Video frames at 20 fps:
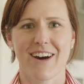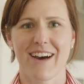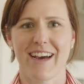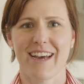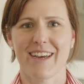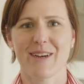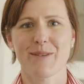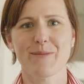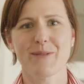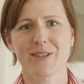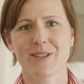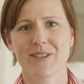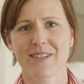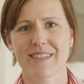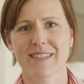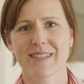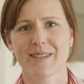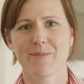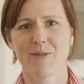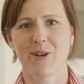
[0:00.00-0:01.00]
Hi, I'm
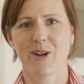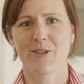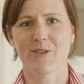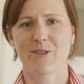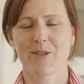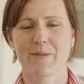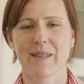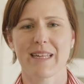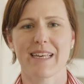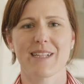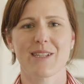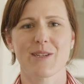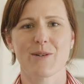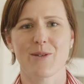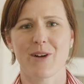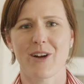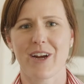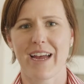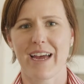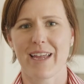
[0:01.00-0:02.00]
Dr Simone from the
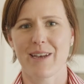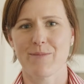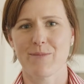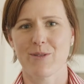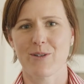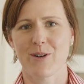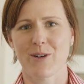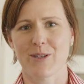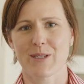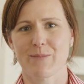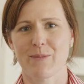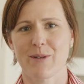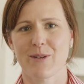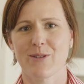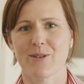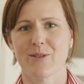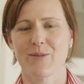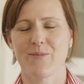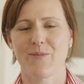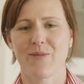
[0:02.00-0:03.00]
Illawarra Animal
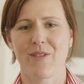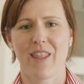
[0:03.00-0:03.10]
Hospital.